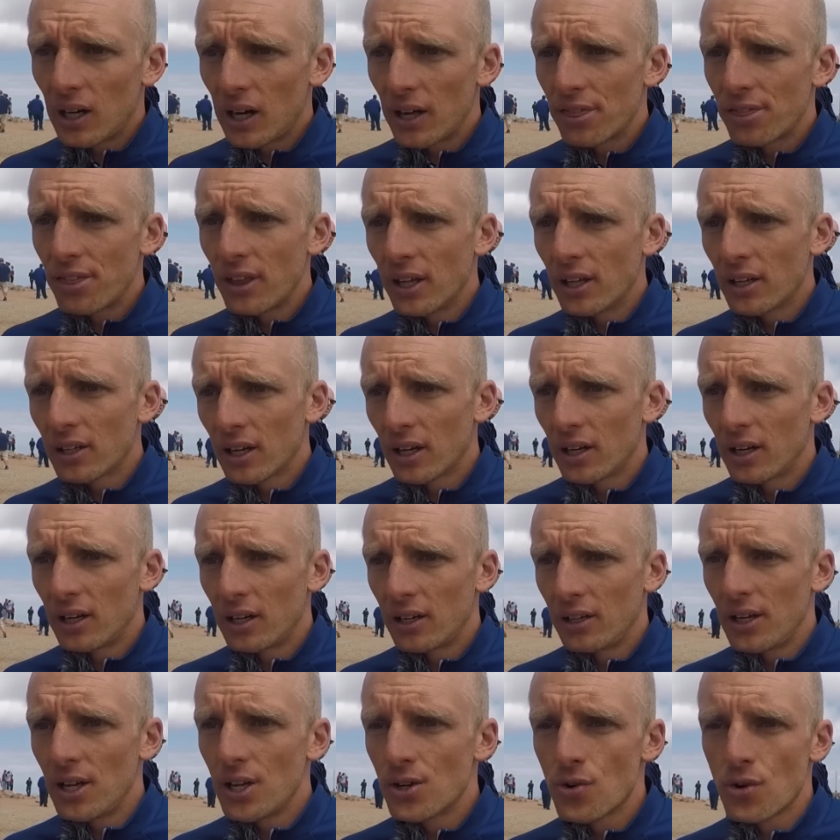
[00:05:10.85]
I think
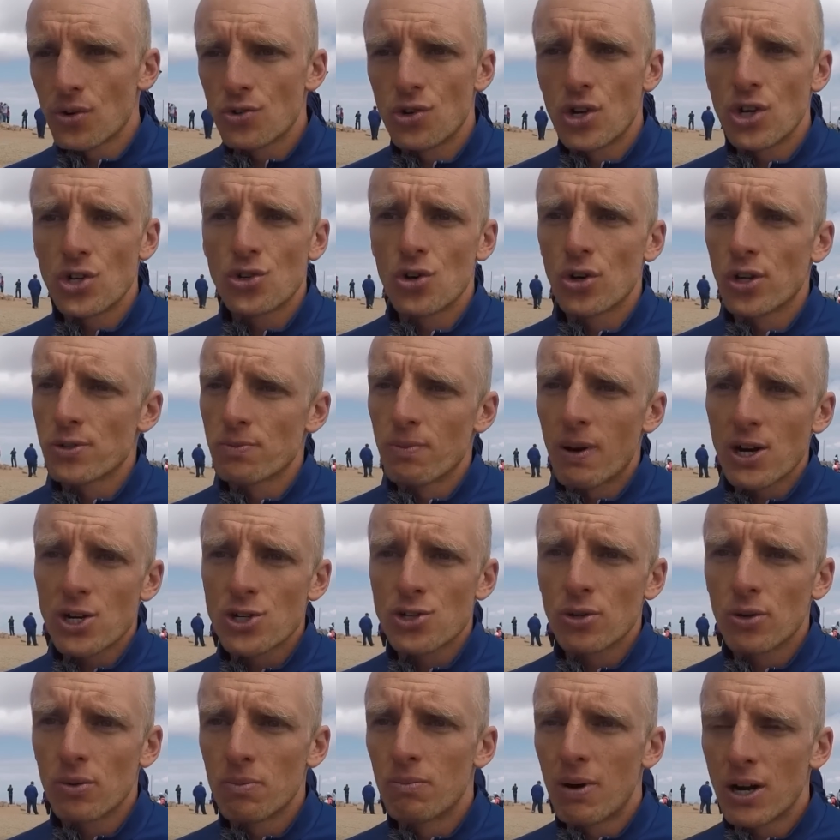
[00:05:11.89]
hydration is
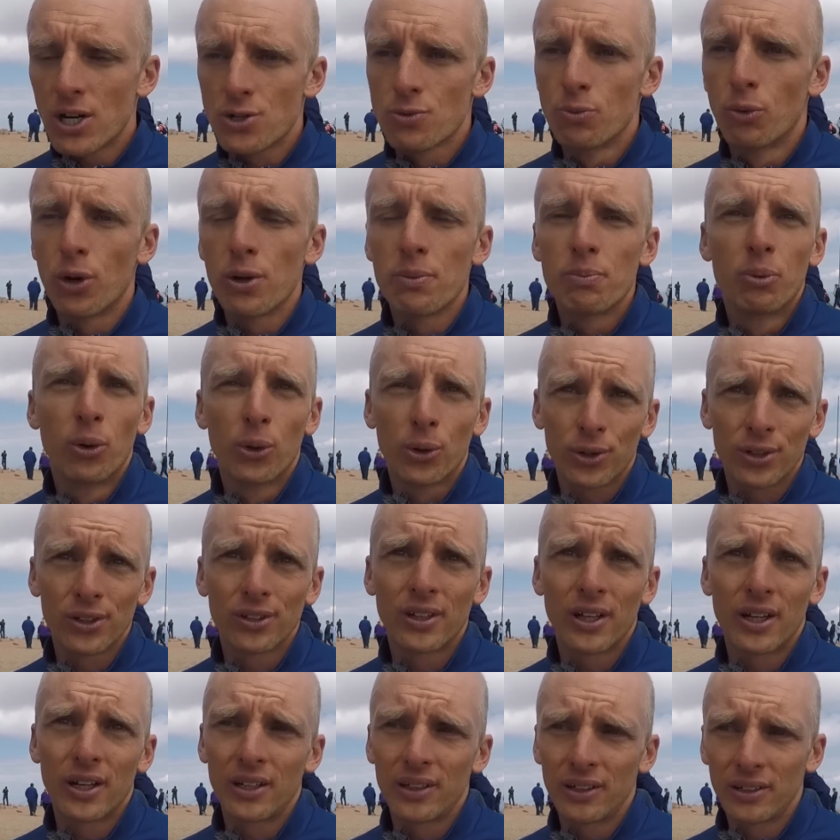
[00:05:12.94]
much more
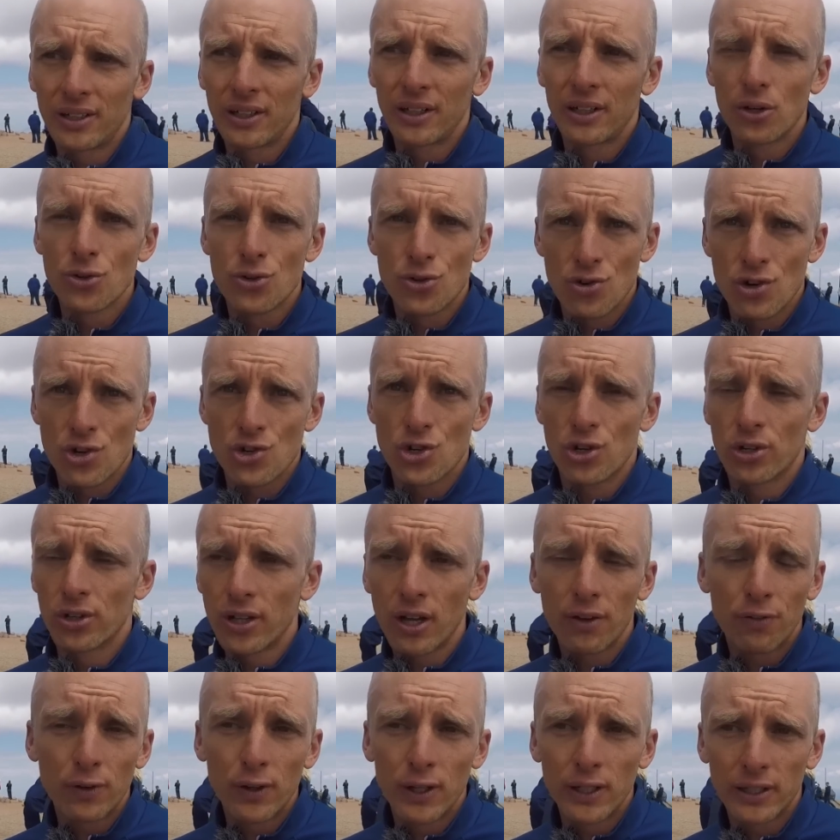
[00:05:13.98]
important than nutrition,
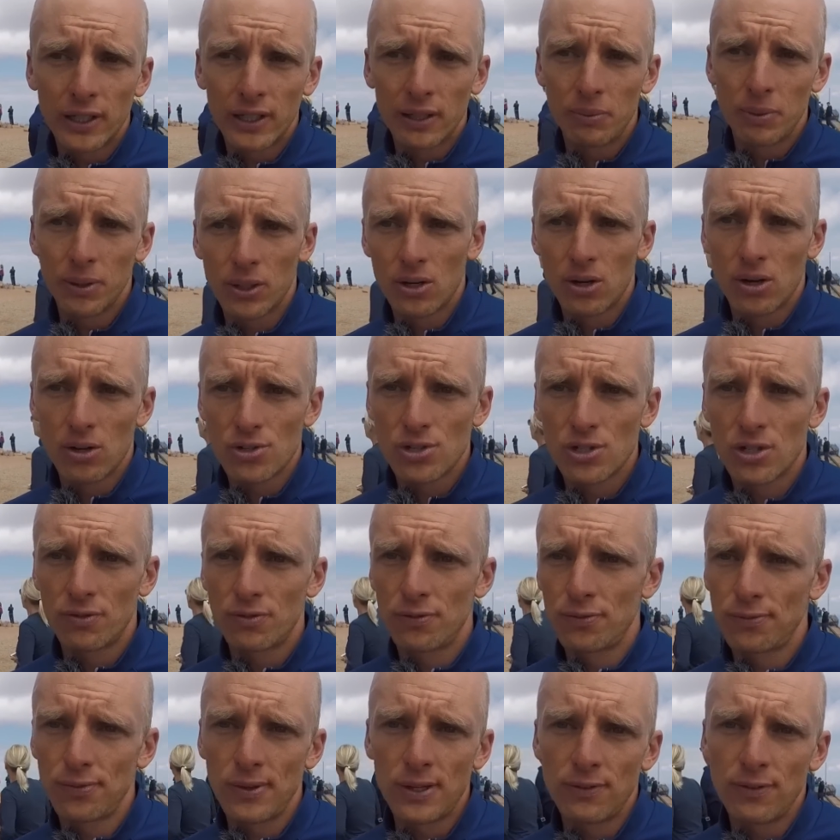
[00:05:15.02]
definitely, because
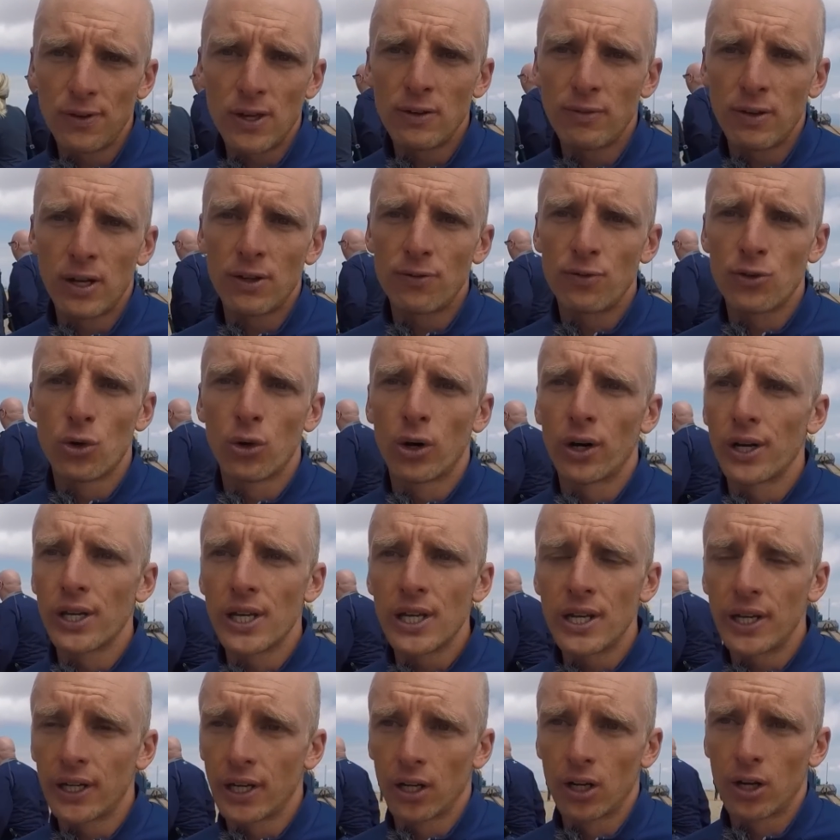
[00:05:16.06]
if you are
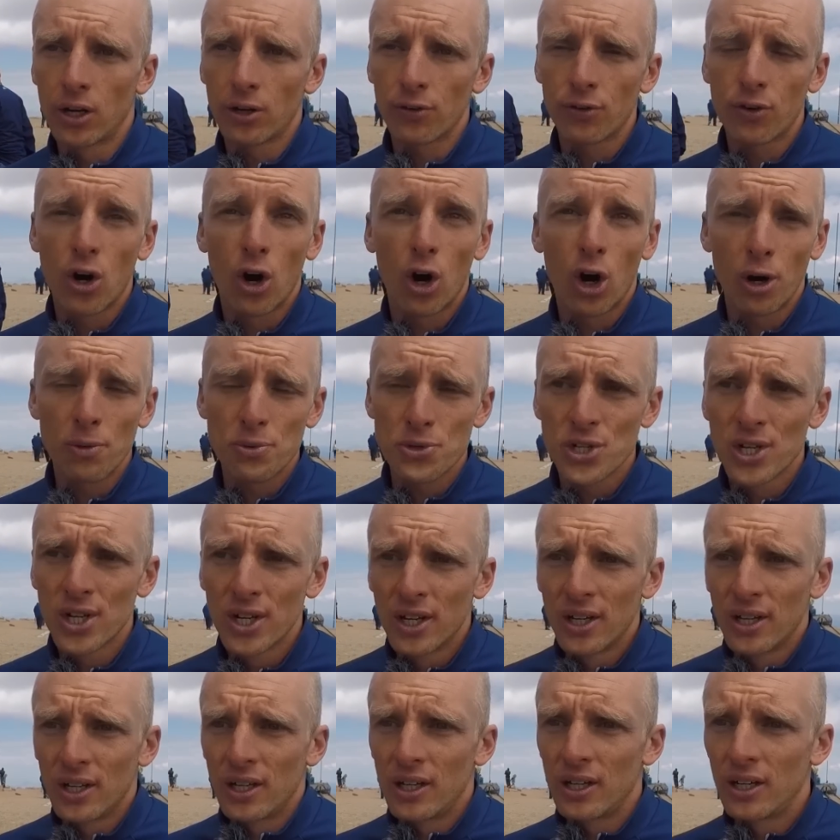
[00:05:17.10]
eating a lot of carbs
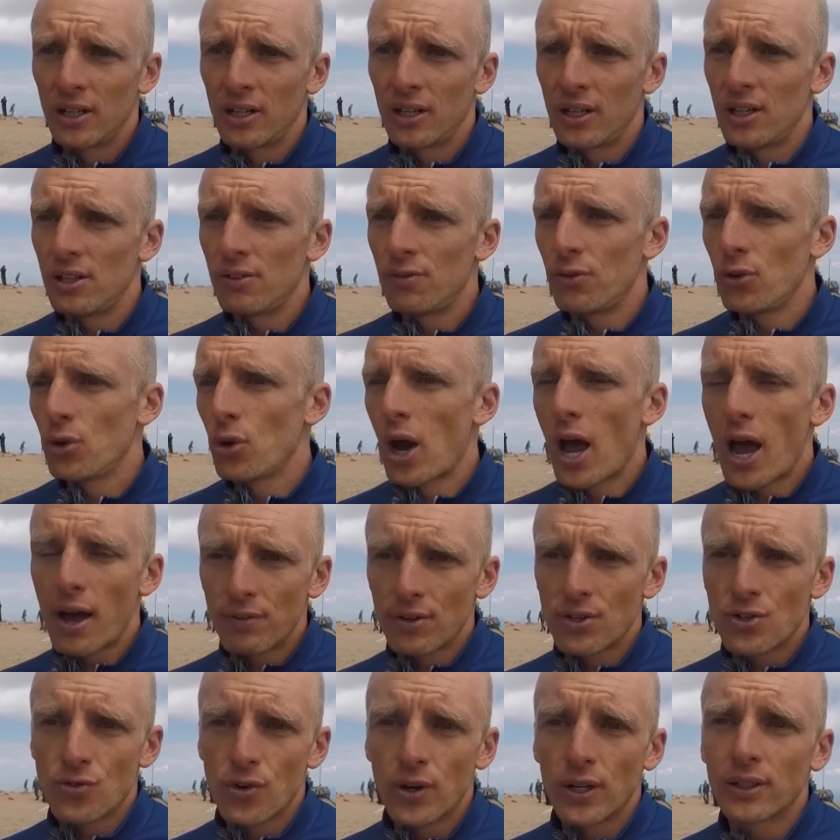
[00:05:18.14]
and if you
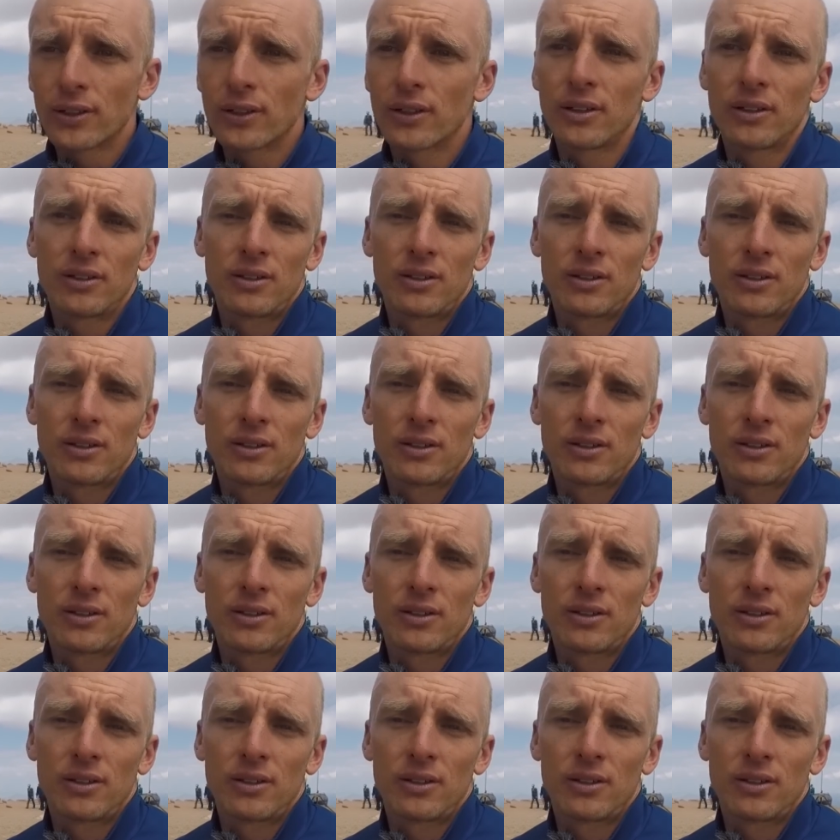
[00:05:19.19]
haven't drank